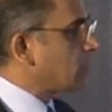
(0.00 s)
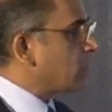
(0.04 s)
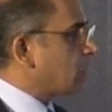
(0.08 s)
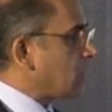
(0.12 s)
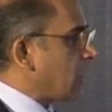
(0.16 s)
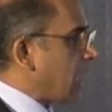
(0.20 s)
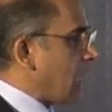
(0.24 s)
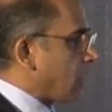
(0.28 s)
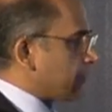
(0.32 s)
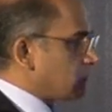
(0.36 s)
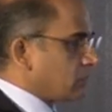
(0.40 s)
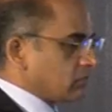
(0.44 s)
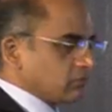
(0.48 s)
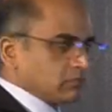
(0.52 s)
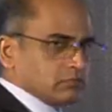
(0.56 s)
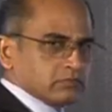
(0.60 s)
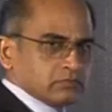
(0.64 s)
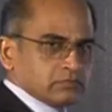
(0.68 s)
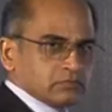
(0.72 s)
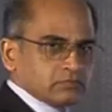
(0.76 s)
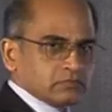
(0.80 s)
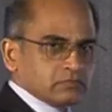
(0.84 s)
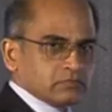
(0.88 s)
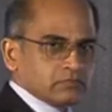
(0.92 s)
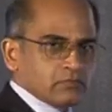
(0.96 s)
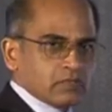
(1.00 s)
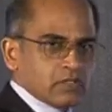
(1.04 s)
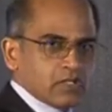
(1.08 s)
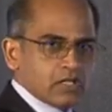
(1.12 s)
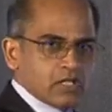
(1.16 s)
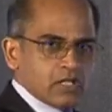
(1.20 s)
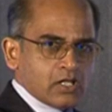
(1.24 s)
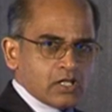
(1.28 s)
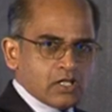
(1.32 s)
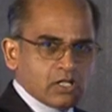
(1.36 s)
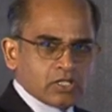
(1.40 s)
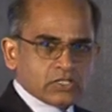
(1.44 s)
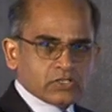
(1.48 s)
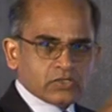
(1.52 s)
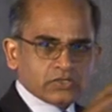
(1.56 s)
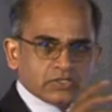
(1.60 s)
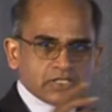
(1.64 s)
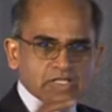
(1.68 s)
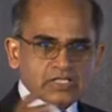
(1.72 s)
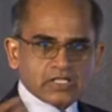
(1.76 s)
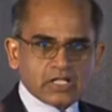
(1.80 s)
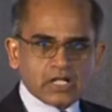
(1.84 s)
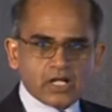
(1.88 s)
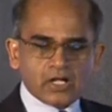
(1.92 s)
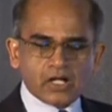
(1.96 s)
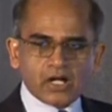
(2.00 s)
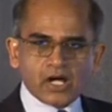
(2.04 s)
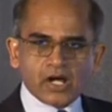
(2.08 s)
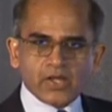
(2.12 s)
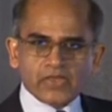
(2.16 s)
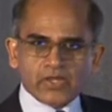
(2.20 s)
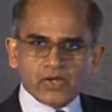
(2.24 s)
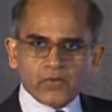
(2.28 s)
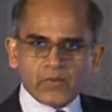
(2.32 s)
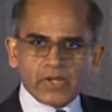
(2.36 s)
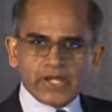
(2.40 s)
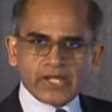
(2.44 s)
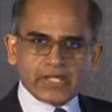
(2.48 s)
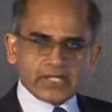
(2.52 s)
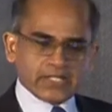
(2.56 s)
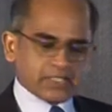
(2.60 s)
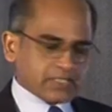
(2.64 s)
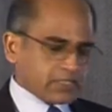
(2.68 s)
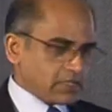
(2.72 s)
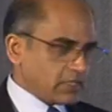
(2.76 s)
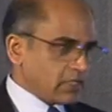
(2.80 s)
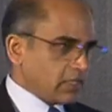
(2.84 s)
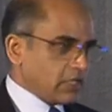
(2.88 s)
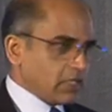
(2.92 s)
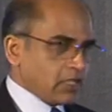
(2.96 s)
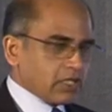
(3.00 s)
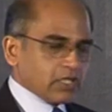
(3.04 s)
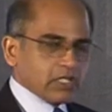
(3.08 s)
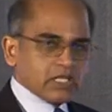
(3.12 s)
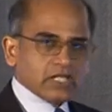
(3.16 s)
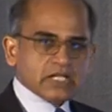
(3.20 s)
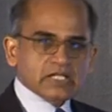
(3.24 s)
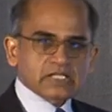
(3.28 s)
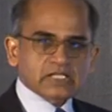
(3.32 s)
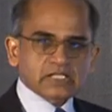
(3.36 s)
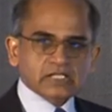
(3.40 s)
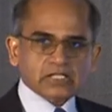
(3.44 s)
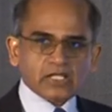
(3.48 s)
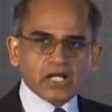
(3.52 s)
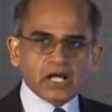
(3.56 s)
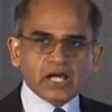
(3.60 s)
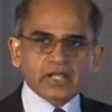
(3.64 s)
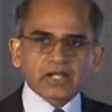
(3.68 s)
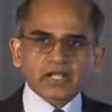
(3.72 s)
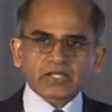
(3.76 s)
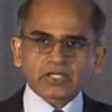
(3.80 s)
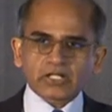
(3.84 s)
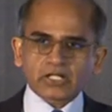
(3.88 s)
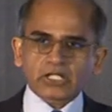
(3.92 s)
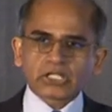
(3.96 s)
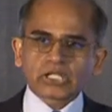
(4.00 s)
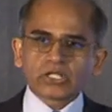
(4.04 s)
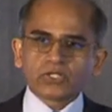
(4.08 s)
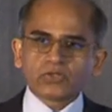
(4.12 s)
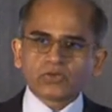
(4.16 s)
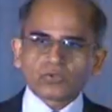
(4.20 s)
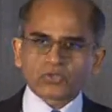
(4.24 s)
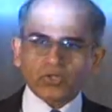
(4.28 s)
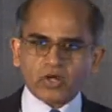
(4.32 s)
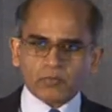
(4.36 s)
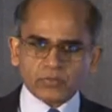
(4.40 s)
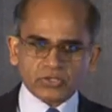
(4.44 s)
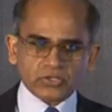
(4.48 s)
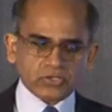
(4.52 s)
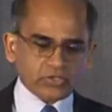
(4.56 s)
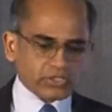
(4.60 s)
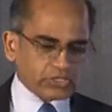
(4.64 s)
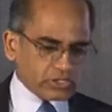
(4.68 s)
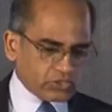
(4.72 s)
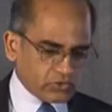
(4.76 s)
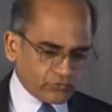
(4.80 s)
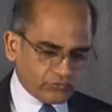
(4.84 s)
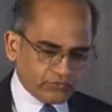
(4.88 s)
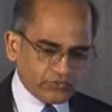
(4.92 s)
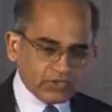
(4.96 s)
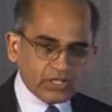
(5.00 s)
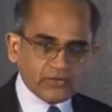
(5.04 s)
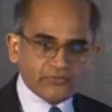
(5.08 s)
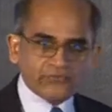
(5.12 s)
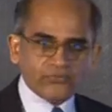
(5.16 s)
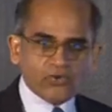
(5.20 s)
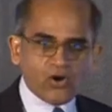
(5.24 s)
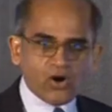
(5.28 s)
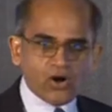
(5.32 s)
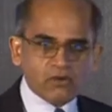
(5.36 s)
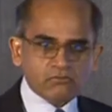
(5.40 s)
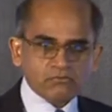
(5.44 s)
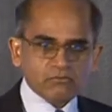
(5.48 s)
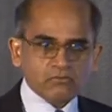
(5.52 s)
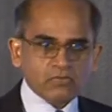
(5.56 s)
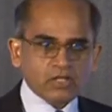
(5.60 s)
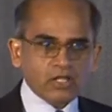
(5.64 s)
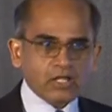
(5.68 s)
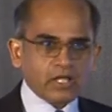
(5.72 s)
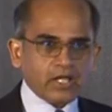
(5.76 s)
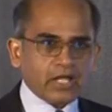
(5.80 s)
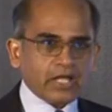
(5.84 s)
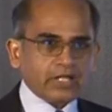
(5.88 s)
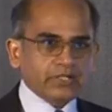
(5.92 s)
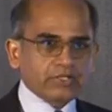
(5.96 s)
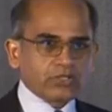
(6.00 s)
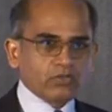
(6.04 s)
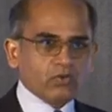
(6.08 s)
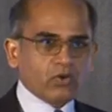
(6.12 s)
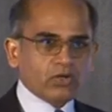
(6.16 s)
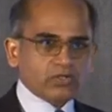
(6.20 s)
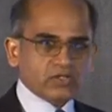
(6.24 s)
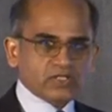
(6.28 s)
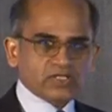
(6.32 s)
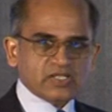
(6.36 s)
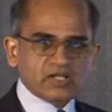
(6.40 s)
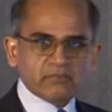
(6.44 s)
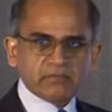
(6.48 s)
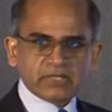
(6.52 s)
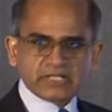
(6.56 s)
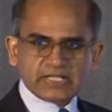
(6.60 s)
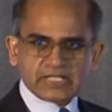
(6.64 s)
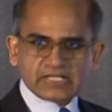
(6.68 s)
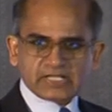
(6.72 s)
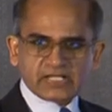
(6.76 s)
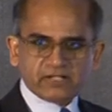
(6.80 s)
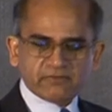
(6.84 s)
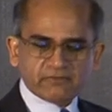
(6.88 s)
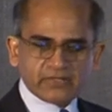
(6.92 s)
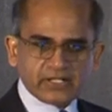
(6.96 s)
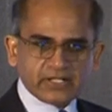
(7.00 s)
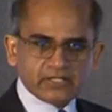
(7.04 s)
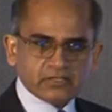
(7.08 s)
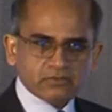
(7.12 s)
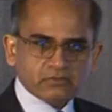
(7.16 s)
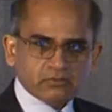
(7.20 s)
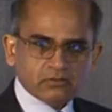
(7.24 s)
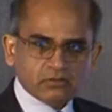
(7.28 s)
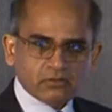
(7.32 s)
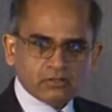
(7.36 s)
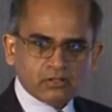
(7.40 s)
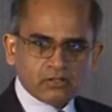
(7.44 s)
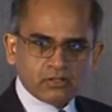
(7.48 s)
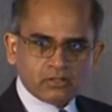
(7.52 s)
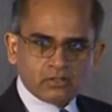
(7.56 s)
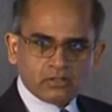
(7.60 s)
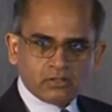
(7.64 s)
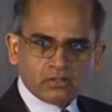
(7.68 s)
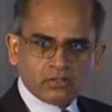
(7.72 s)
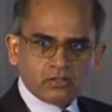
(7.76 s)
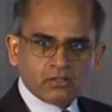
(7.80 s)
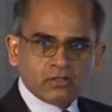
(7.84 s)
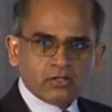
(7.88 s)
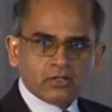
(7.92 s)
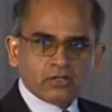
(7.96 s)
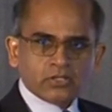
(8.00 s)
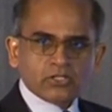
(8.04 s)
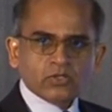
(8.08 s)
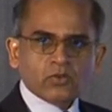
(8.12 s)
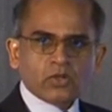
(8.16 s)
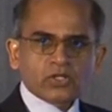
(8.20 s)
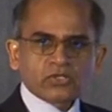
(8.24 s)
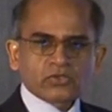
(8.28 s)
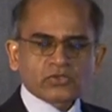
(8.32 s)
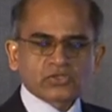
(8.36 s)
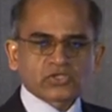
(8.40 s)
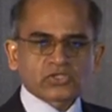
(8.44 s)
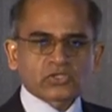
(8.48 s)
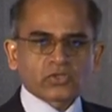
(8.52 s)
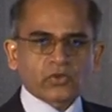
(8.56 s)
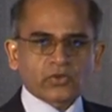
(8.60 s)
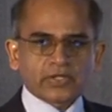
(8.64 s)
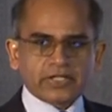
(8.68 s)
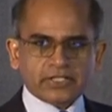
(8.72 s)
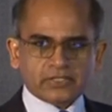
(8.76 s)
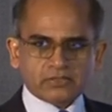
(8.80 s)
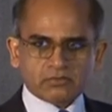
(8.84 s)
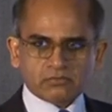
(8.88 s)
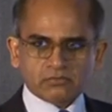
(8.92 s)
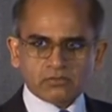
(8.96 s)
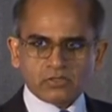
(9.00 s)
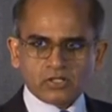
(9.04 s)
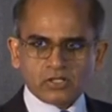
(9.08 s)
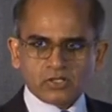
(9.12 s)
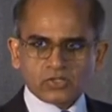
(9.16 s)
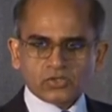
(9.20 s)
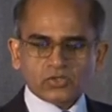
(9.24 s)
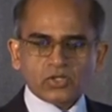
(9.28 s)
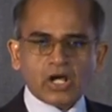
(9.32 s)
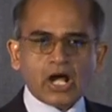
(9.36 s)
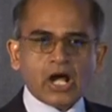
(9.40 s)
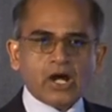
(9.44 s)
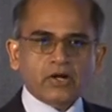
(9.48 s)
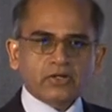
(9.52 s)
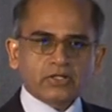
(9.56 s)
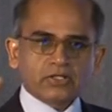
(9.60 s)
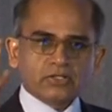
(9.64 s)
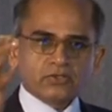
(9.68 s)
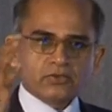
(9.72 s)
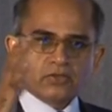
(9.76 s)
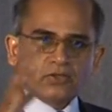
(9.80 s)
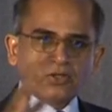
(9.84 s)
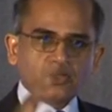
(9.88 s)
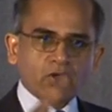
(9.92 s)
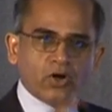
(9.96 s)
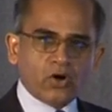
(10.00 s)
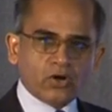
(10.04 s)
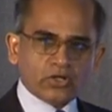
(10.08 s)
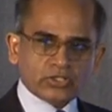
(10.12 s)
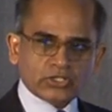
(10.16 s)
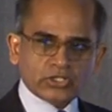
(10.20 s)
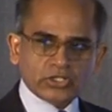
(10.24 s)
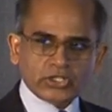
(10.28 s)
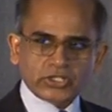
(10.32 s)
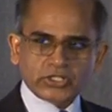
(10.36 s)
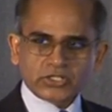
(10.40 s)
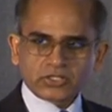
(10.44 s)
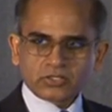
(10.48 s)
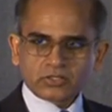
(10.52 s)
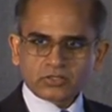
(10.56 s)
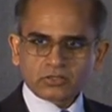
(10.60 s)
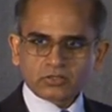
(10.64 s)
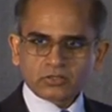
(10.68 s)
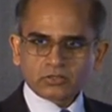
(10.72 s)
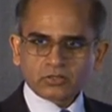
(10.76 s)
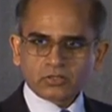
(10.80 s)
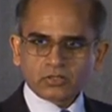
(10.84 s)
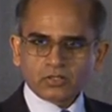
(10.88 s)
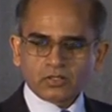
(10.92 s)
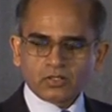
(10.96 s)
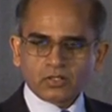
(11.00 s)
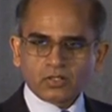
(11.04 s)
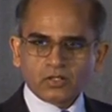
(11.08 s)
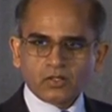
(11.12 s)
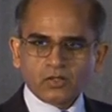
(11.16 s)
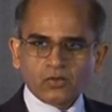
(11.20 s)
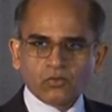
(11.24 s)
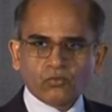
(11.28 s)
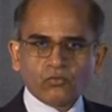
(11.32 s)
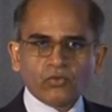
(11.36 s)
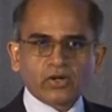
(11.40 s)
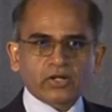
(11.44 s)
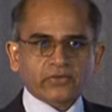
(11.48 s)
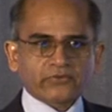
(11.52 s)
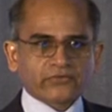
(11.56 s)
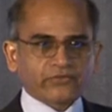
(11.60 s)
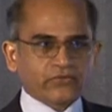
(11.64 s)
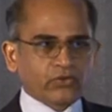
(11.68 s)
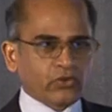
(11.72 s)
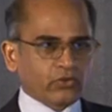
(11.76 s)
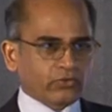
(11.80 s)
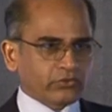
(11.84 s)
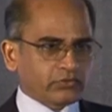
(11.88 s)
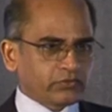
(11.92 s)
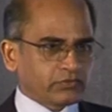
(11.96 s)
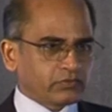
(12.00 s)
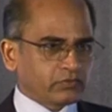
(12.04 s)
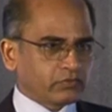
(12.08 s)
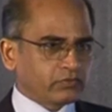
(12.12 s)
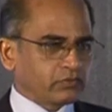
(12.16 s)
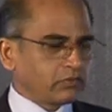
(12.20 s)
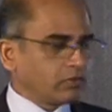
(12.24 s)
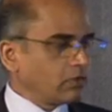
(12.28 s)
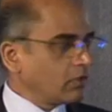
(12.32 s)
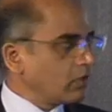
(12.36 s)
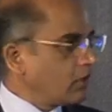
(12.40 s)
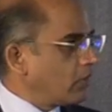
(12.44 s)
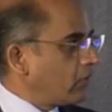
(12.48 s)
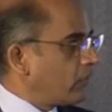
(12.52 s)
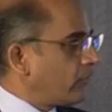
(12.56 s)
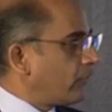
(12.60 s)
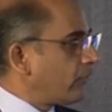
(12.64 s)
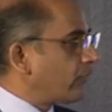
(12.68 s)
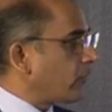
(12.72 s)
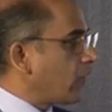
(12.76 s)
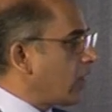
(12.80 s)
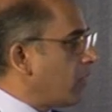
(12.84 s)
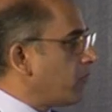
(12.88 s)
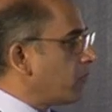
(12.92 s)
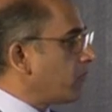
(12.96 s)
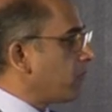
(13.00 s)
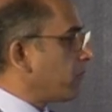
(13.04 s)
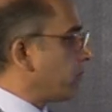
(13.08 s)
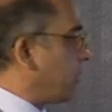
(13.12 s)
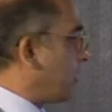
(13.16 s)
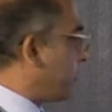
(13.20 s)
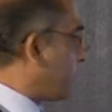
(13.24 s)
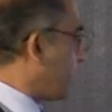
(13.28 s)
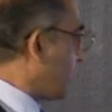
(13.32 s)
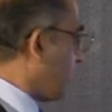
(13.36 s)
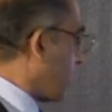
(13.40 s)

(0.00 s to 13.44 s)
to cloud. So this other way is another huge opportunity. You fill a form and you want to submit it somewhere. You want to store it. So how do you launch workflows from paper